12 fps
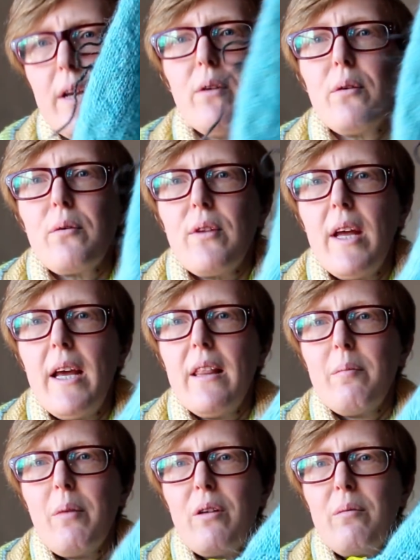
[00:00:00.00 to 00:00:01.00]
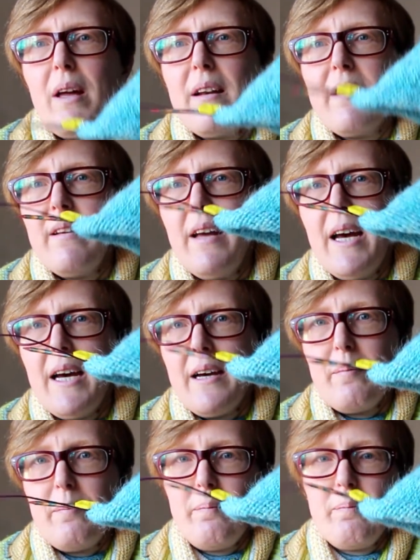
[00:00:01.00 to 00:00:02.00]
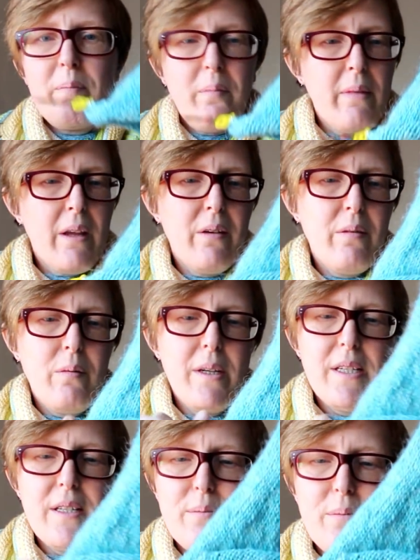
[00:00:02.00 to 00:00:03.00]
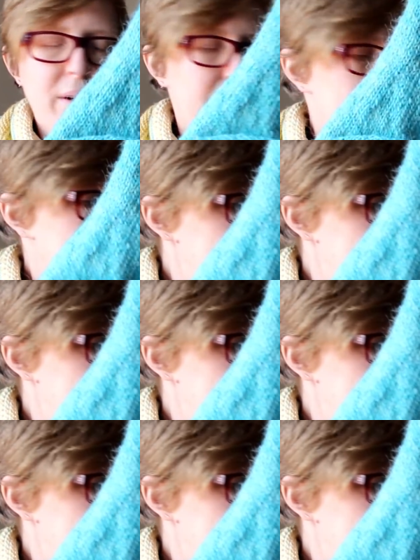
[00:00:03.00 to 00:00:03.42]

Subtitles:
needles at the moment, which is why